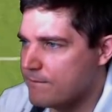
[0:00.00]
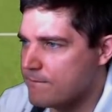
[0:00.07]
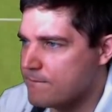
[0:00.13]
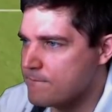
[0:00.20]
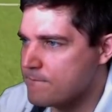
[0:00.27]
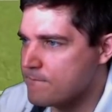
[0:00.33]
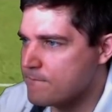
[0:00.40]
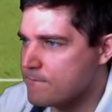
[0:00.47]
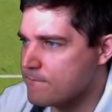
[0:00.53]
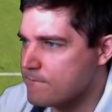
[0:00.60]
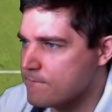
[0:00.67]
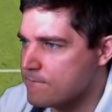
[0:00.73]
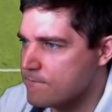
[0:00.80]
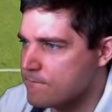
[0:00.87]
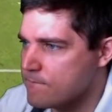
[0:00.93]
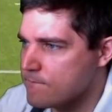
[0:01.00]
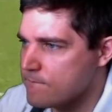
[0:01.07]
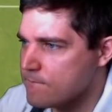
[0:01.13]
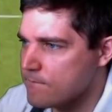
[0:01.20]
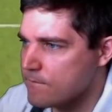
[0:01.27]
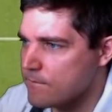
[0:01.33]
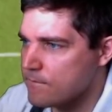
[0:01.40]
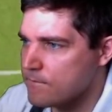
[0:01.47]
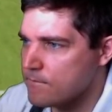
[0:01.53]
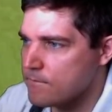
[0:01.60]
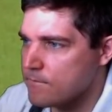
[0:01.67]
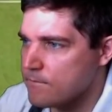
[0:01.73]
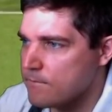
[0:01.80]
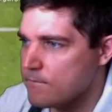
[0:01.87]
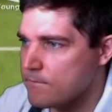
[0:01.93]

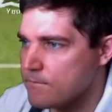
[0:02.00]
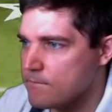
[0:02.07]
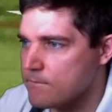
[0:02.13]
(silence)